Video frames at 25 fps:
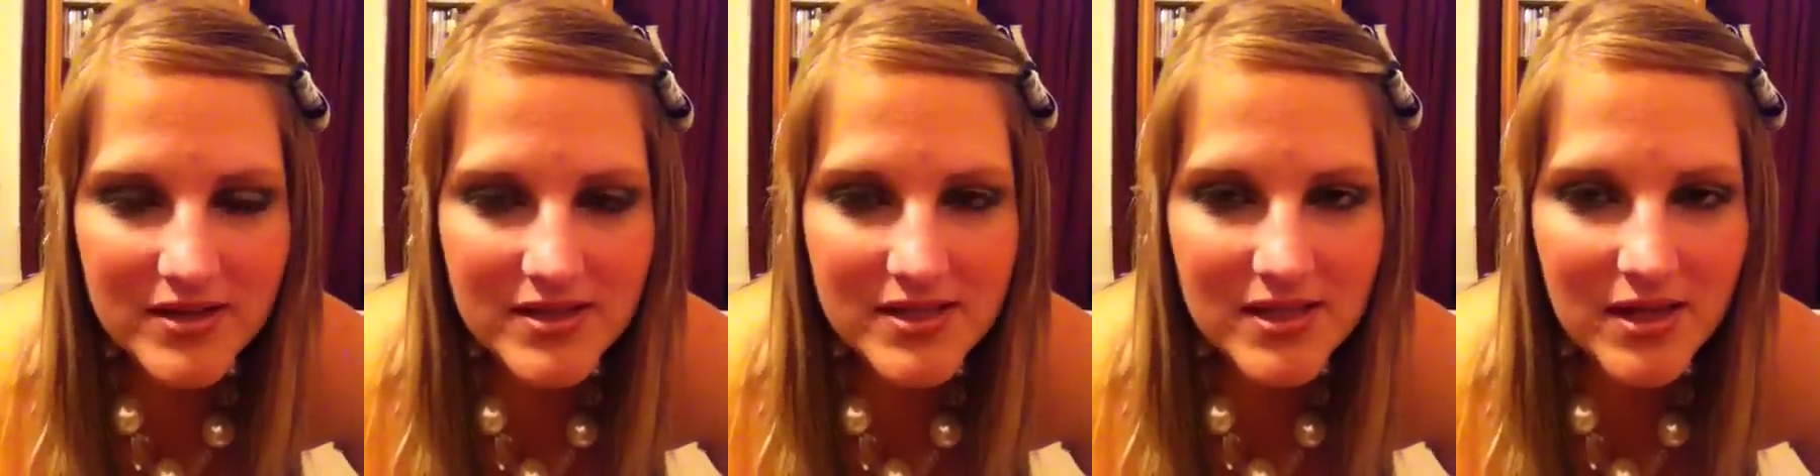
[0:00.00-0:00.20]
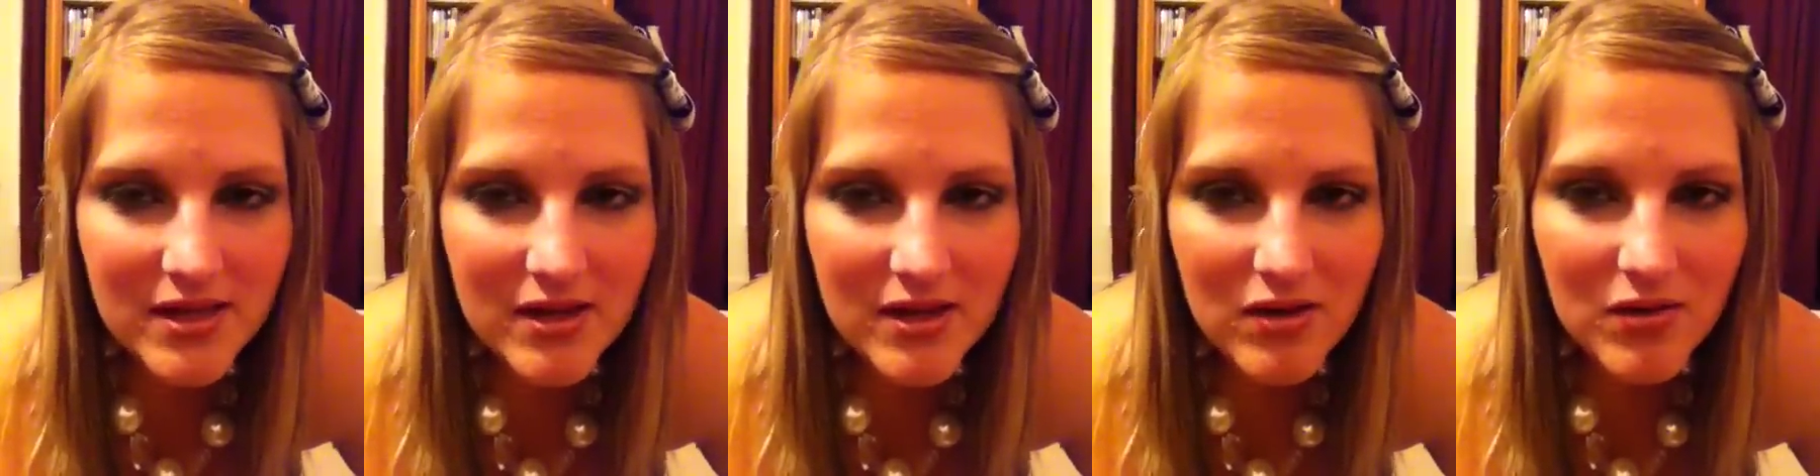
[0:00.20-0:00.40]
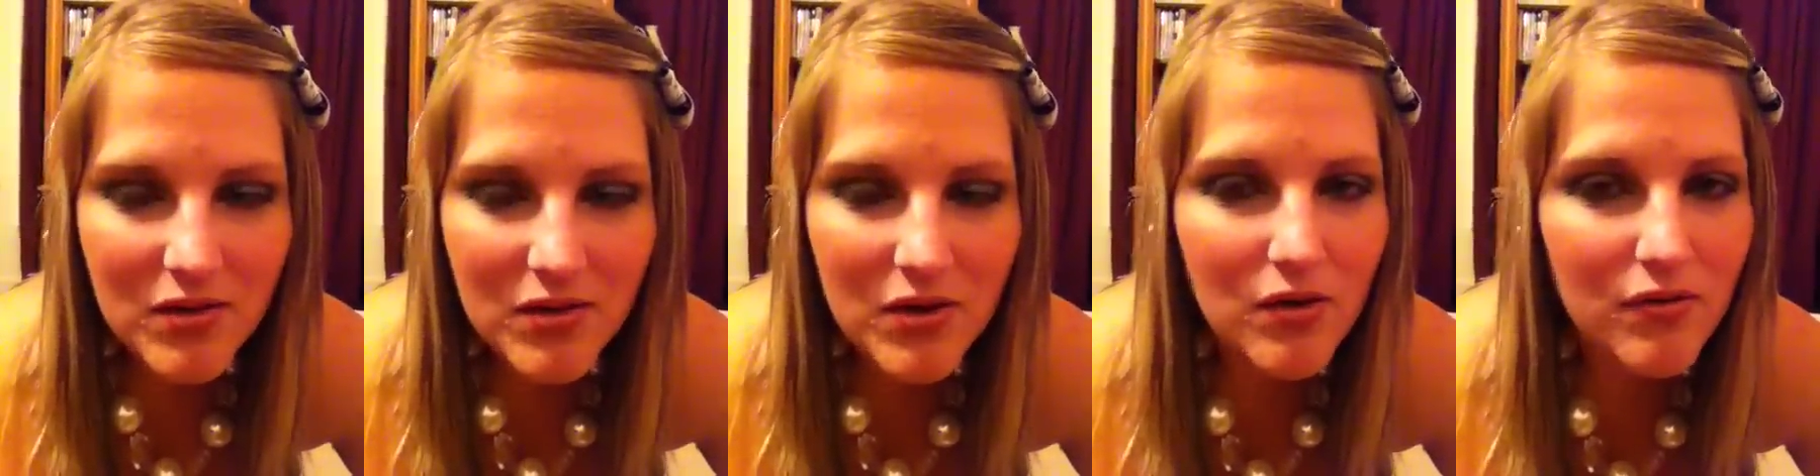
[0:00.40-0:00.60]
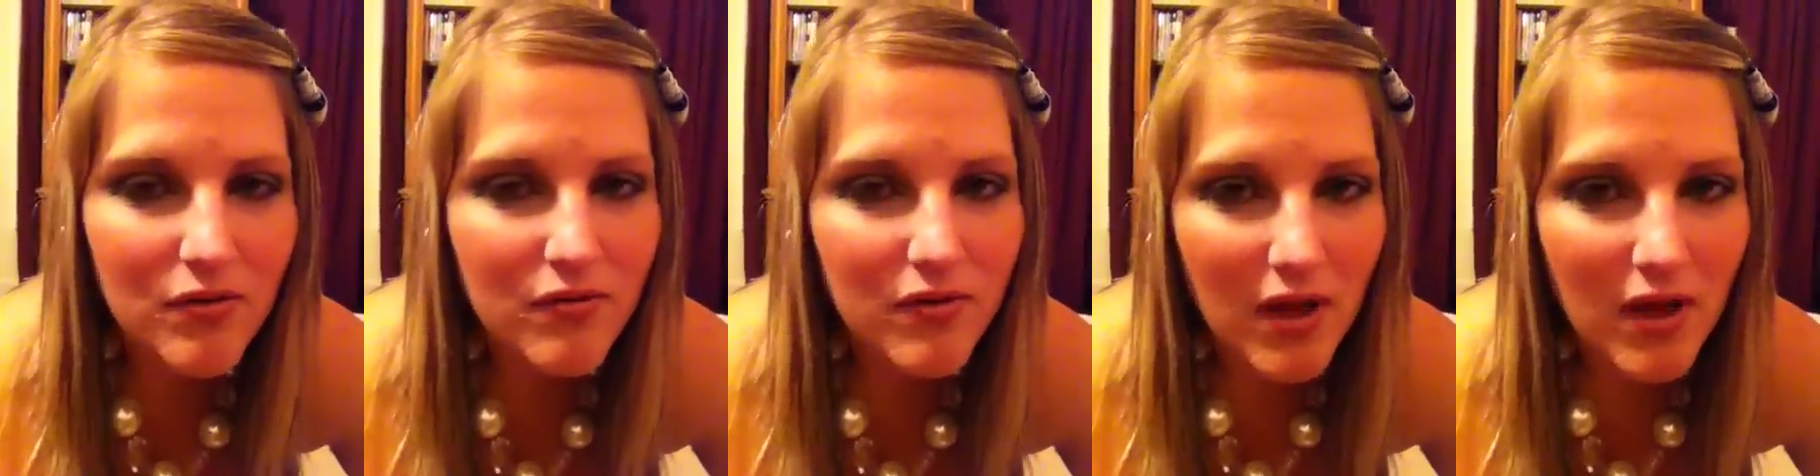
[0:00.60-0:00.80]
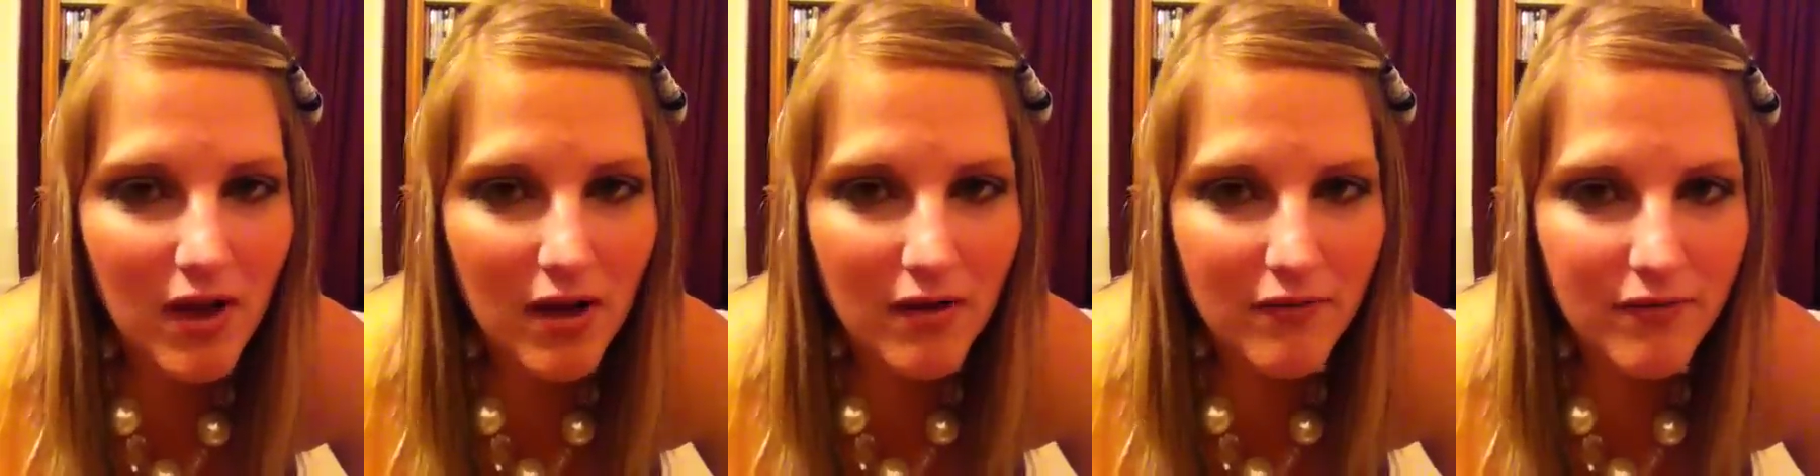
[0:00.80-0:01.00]
So no
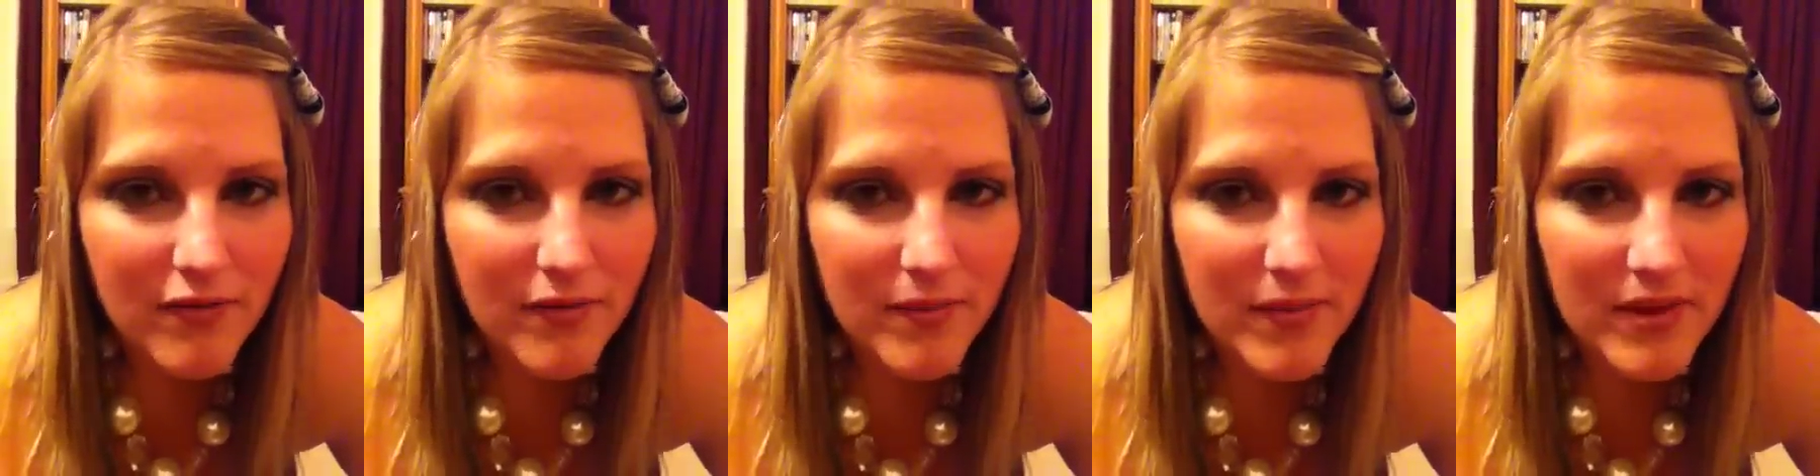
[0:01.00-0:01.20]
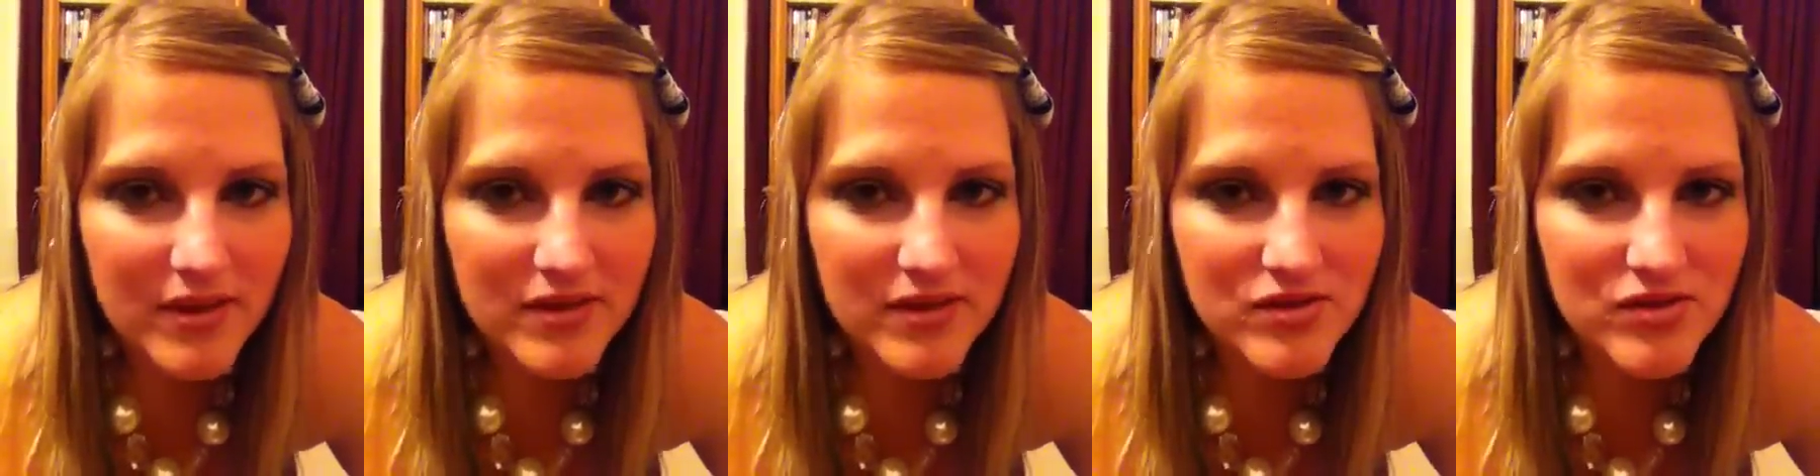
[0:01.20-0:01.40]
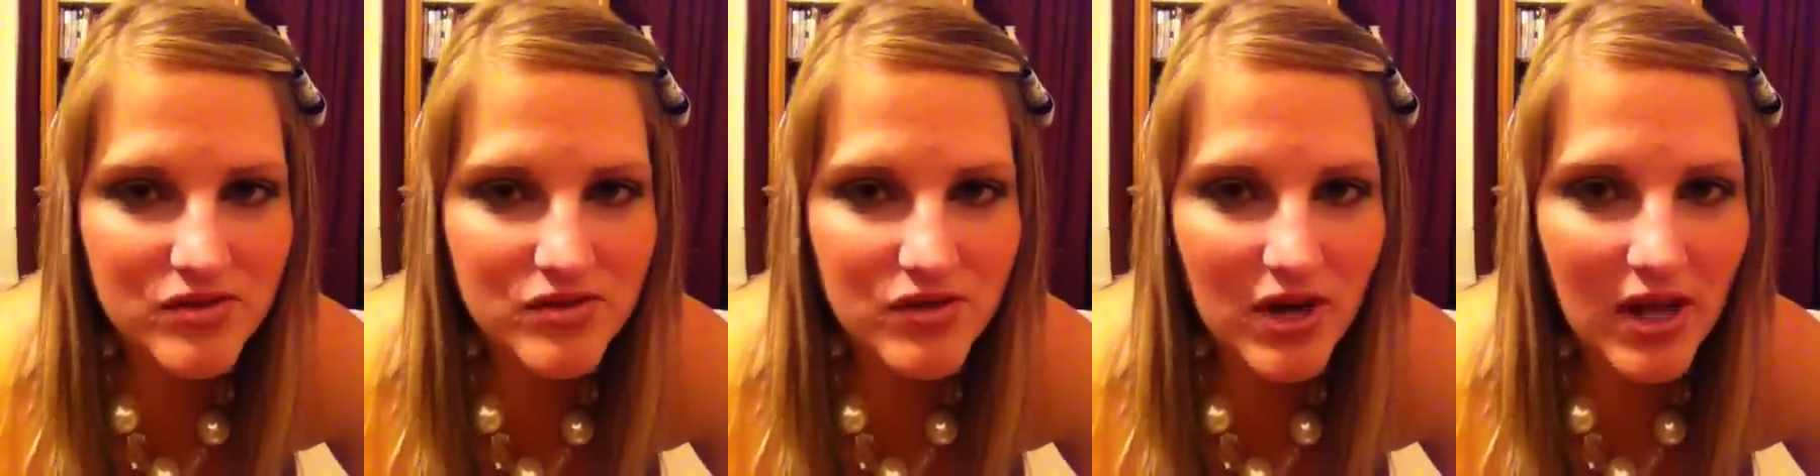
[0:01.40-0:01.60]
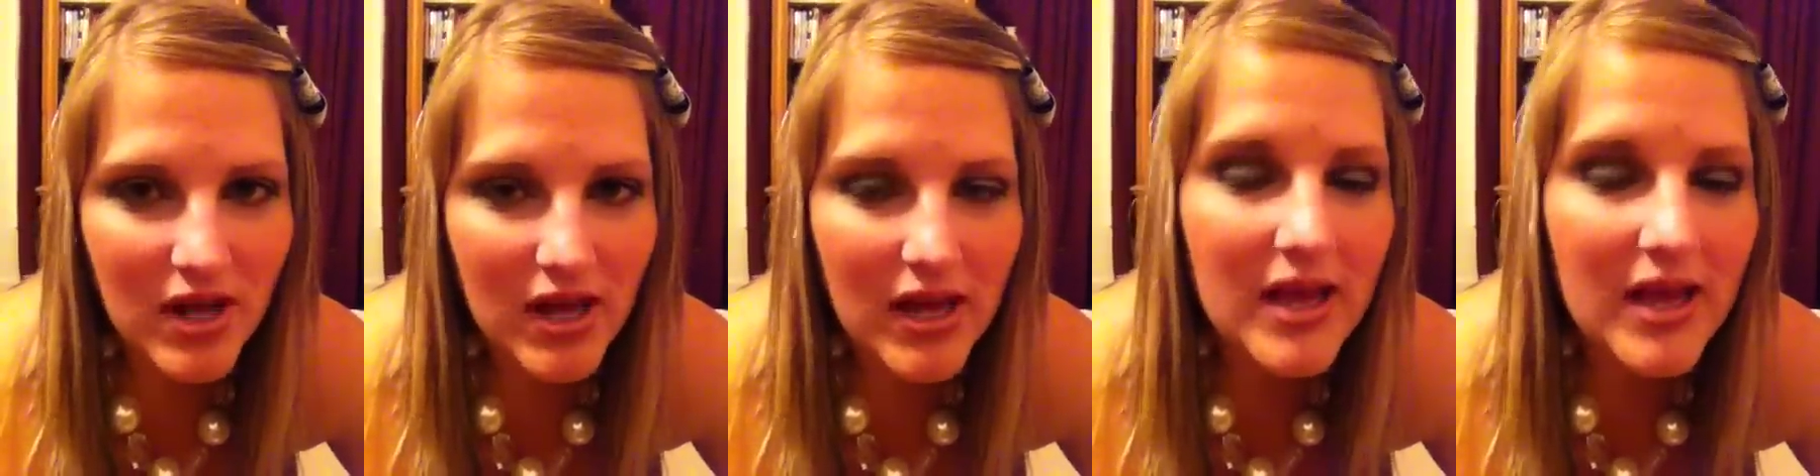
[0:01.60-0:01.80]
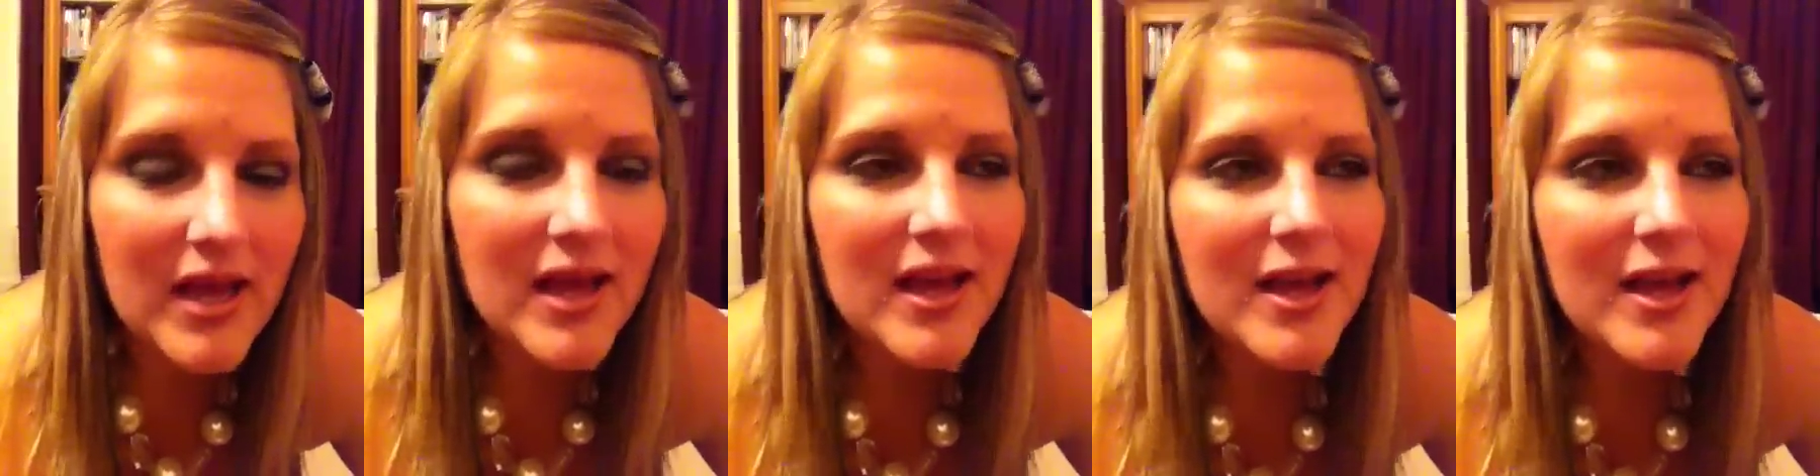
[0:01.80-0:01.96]
vlog from yesterday.